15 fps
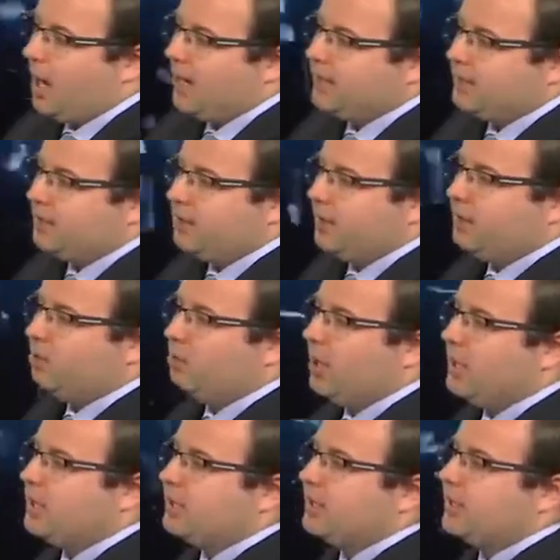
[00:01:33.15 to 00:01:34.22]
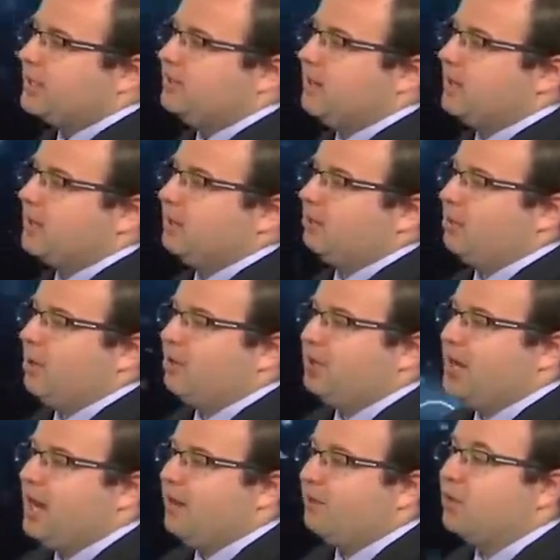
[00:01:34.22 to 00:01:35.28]
Isolated rain is expected throughout
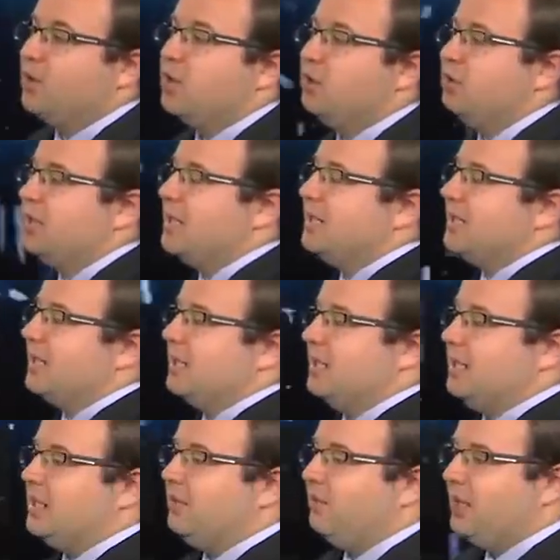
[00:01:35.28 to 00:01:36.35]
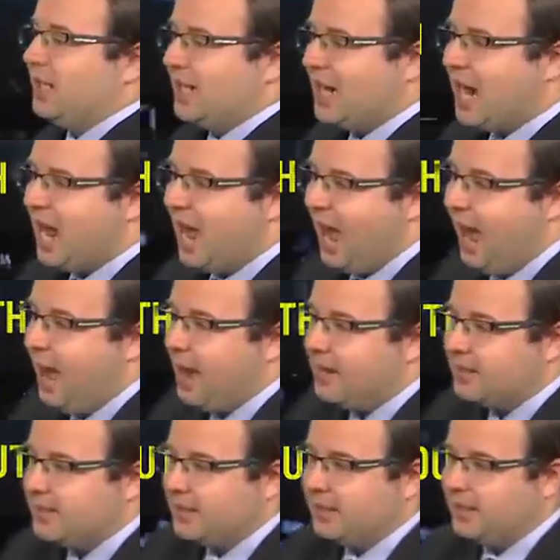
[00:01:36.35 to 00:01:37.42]
the afternoon into the evening,
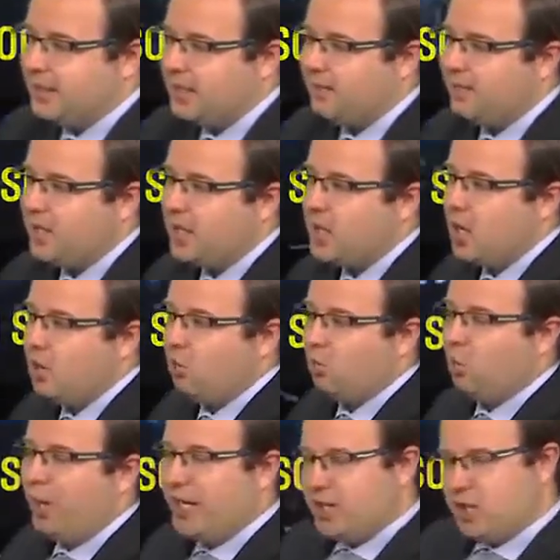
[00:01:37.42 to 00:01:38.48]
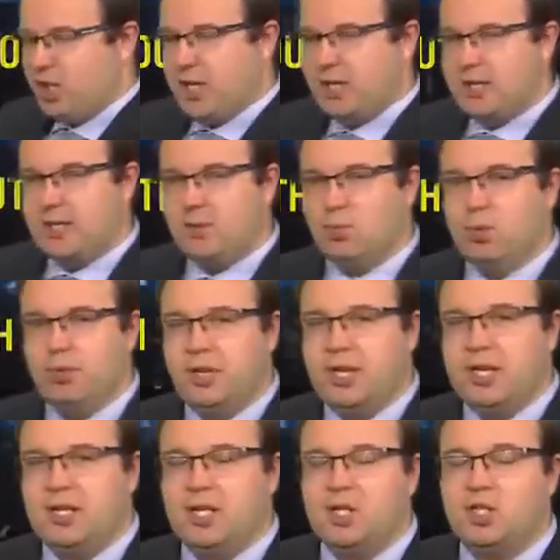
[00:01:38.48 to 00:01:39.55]
as in the evening, rain chances will
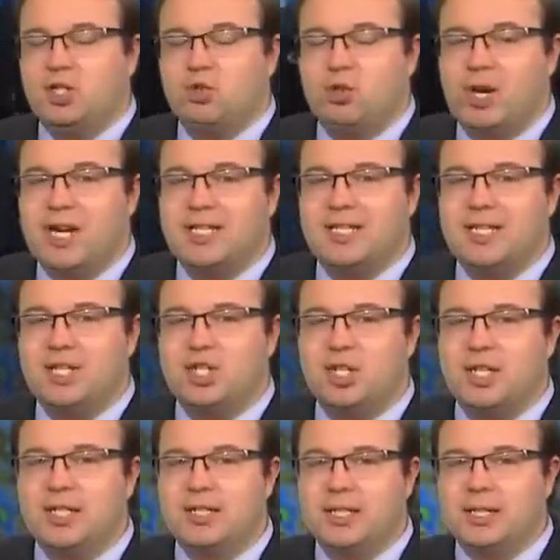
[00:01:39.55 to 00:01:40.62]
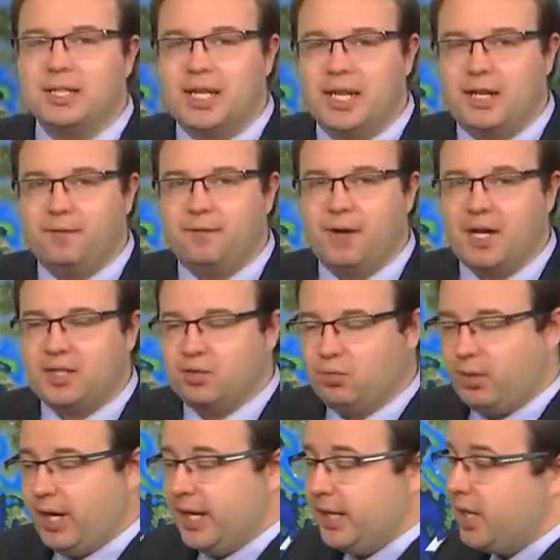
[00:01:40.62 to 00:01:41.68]
then transition into lake effect
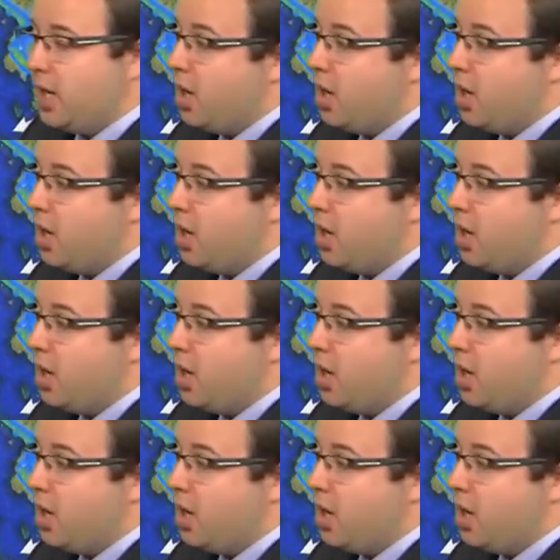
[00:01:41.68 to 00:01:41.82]
rain.